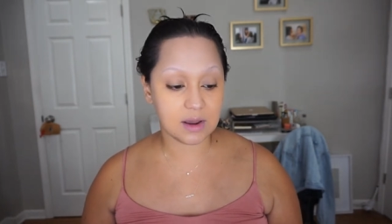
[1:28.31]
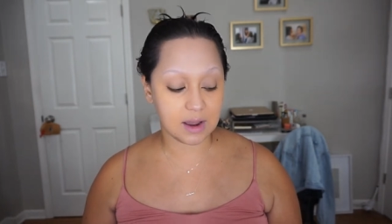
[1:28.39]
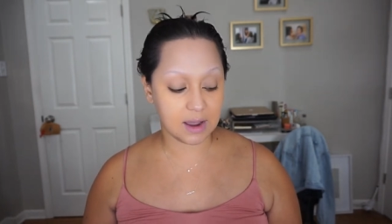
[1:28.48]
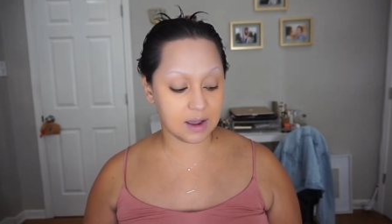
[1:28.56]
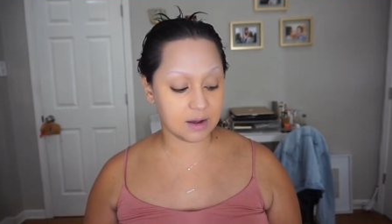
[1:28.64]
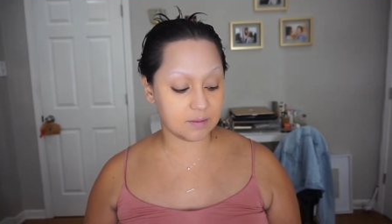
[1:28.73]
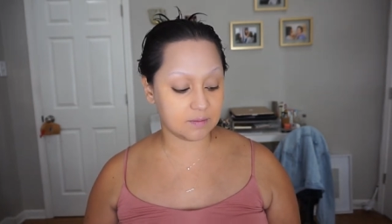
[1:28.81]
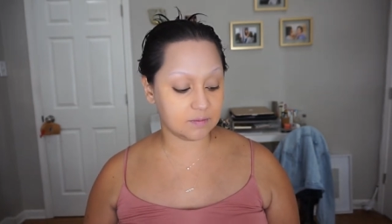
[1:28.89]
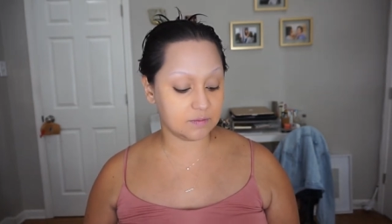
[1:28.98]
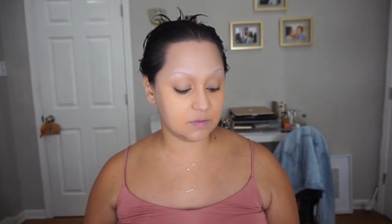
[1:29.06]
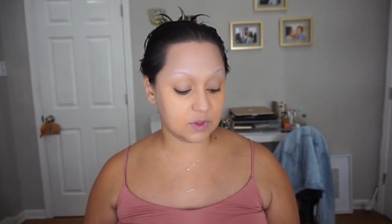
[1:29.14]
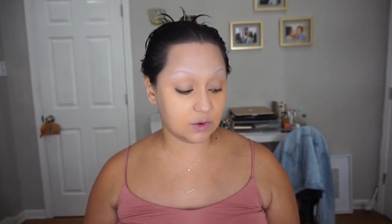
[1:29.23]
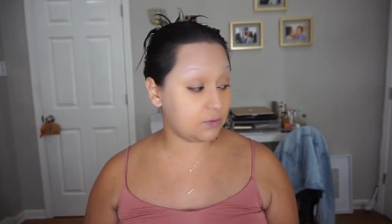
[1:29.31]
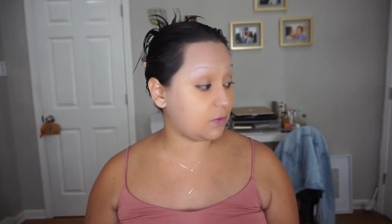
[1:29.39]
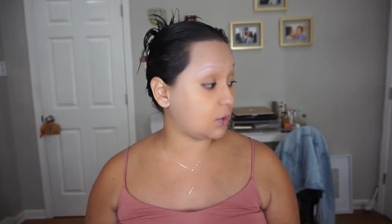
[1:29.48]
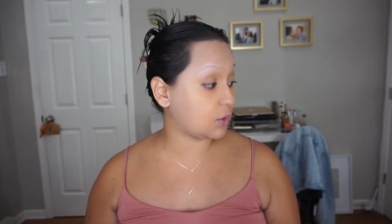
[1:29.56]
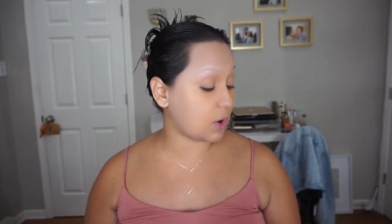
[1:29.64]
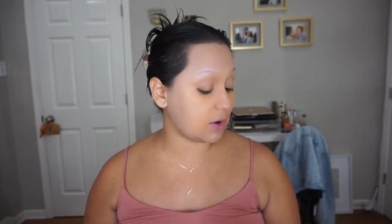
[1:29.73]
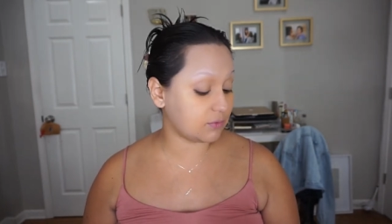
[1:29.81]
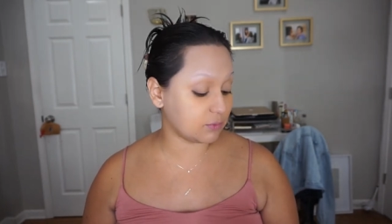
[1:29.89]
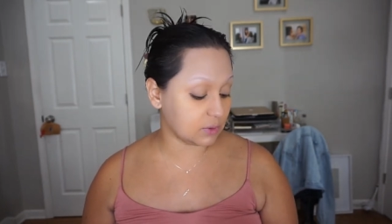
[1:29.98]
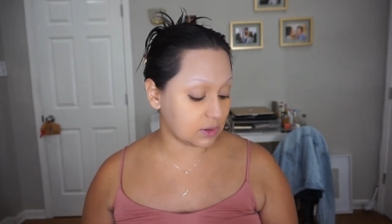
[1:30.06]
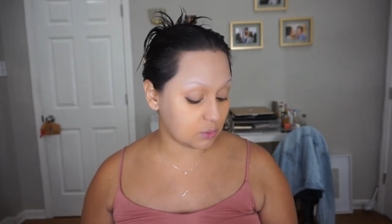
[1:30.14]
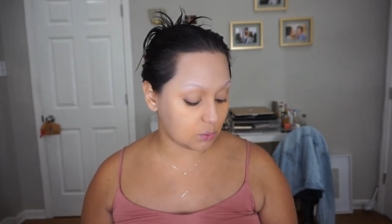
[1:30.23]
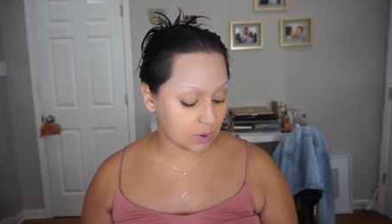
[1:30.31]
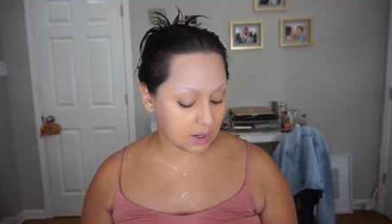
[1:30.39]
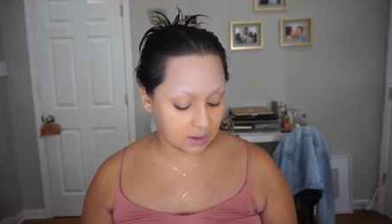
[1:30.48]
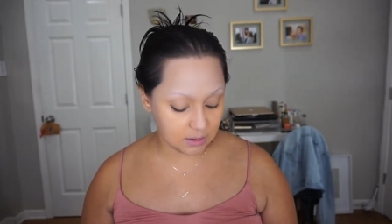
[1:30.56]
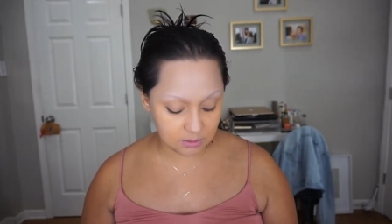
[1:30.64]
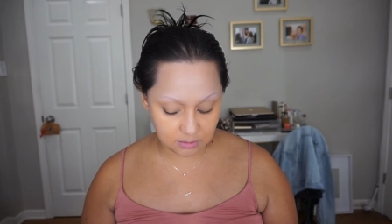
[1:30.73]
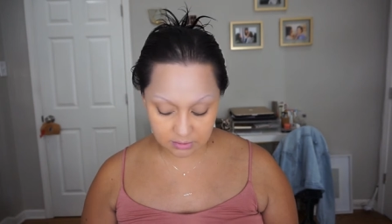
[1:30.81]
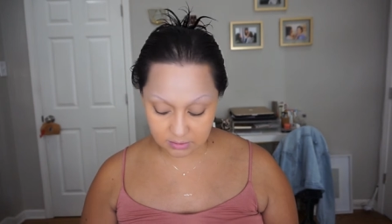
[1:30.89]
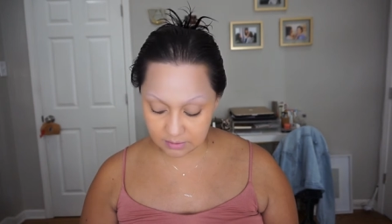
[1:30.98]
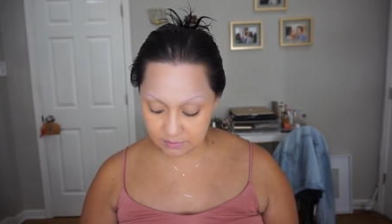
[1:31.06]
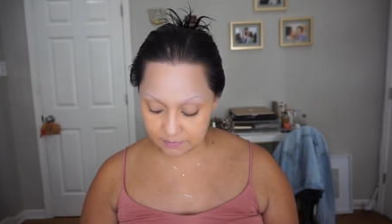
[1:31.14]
um, they'll photograph really well.